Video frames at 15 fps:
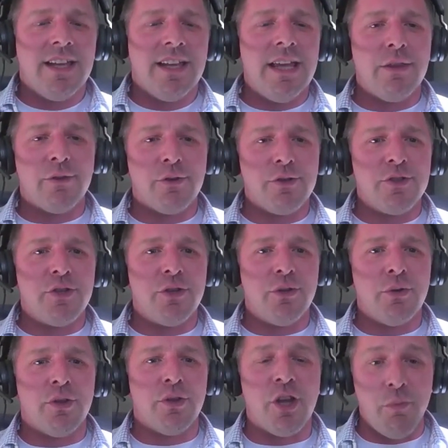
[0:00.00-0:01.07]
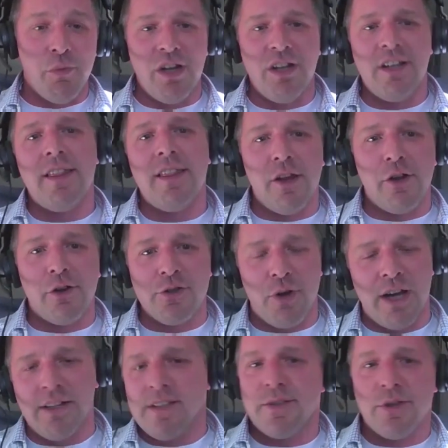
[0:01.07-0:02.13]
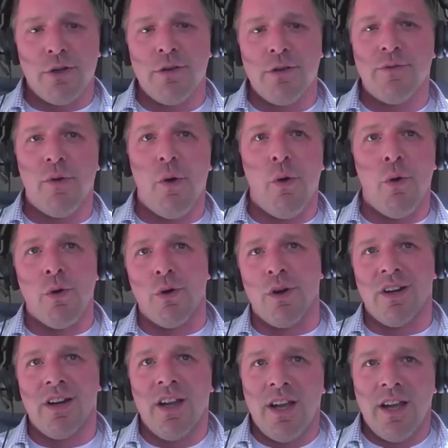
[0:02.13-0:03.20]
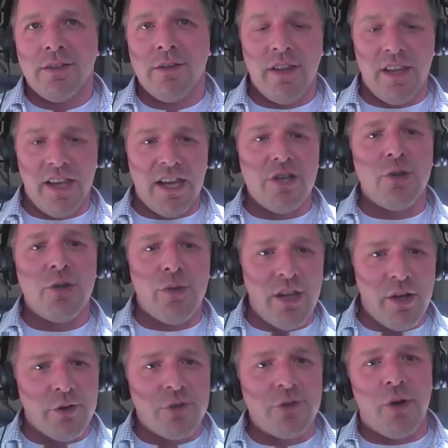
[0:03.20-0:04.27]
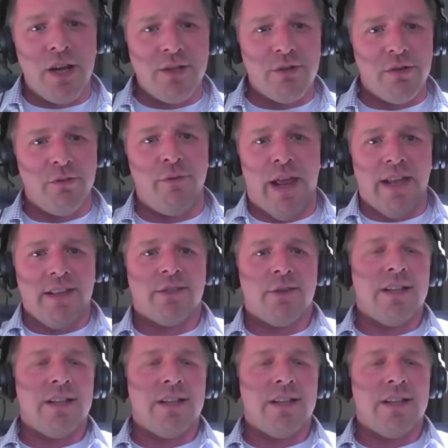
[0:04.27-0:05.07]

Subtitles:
either to the community that you're trying to serve or to the issue that you're trying to advance.